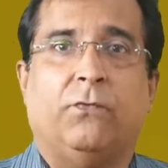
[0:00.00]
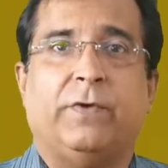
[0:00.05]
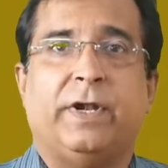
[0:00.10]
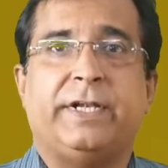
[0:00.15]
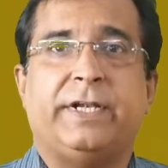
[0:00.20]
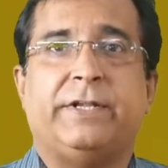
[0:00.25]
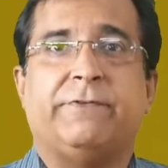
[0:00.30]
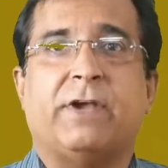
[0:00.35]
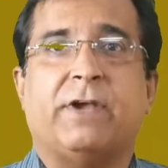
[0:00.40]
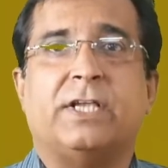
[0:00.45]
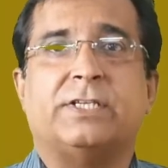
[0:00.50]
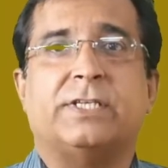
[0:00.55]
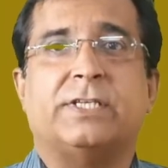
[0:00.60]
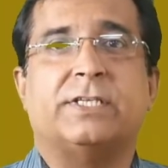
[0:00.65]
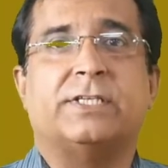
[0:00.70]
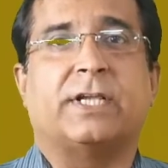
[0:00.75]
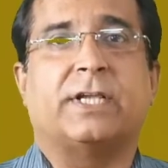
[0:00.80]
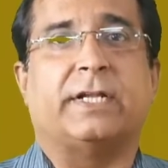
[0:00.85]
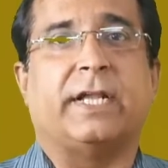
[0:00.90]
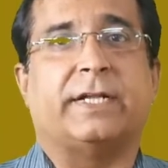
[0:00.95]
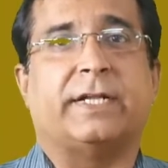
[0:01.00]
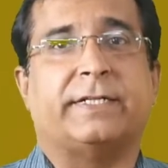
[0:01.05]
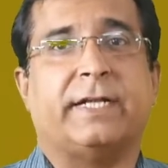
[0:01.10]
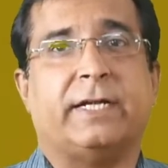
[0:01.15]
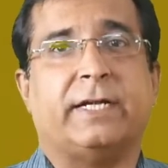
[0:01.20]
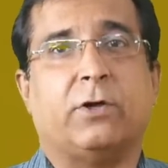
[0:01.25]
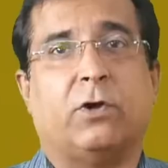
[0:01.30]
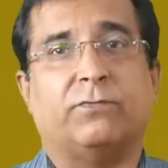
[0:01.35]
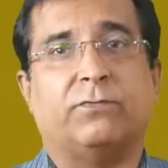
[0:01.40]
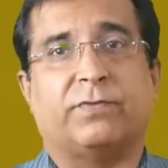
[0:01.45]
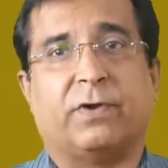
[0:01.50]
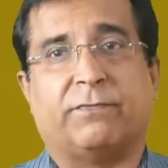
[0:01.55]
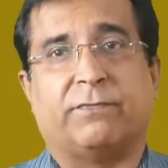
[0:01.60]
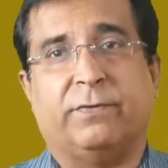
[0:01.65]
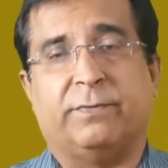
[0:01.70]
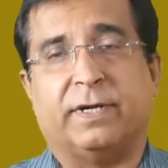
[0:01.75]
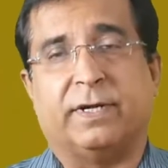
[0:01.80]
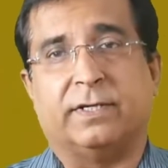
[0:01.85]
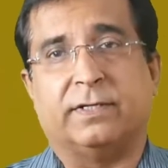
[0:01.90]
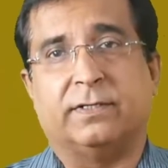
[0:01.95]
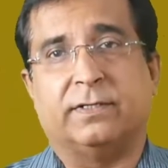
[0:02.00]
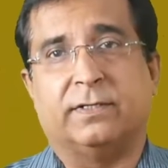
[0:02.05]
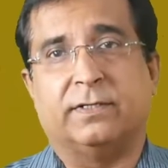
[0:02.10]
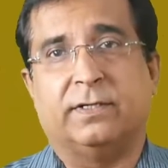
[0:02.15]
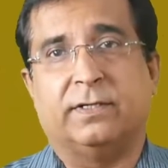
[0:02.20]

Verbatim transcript: When device is connected on Profinet,